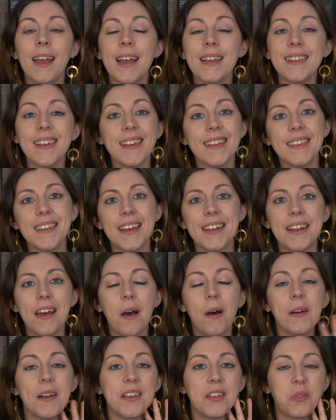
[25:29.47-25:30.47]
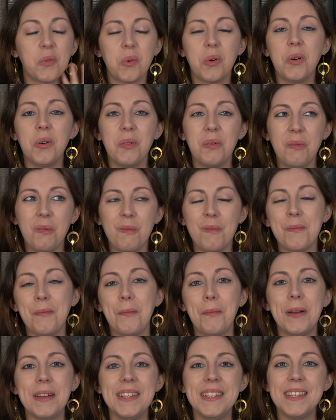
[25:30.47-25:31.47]
As I said, August
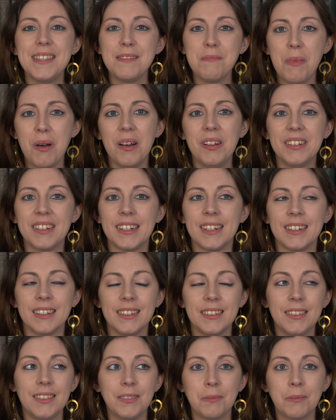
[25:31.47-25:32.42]
was smaller.